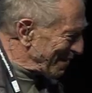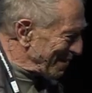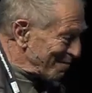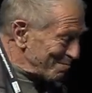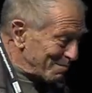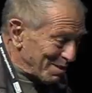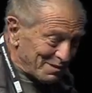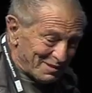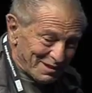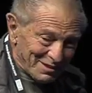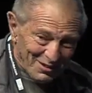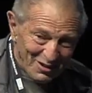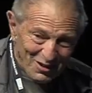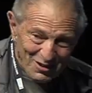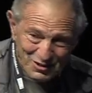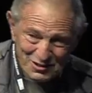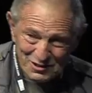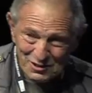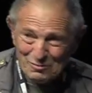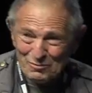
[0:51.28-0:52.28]
"But there are
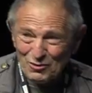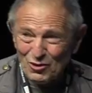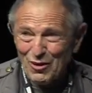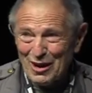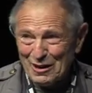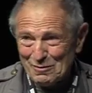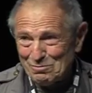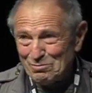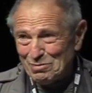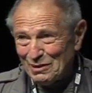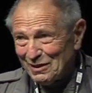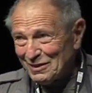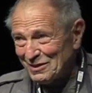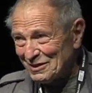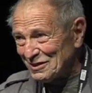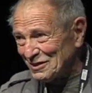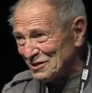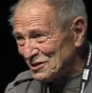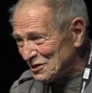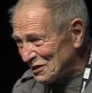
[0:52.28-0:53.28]
some quite
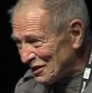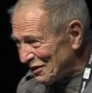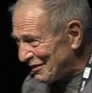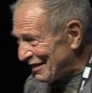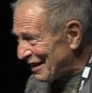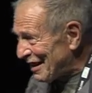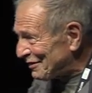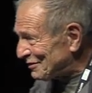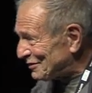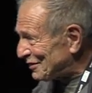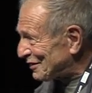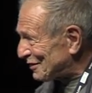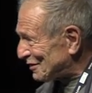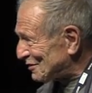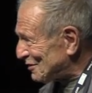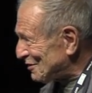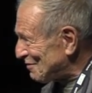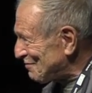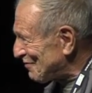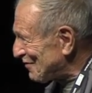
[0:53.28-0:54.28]
brilliant
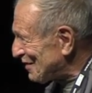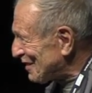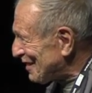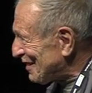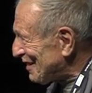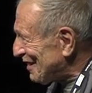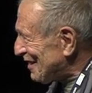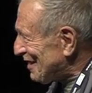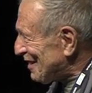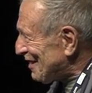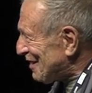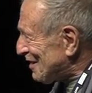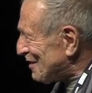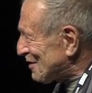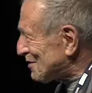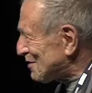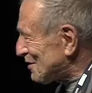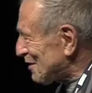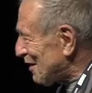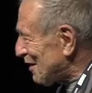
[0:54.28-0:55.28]
geriatrics." So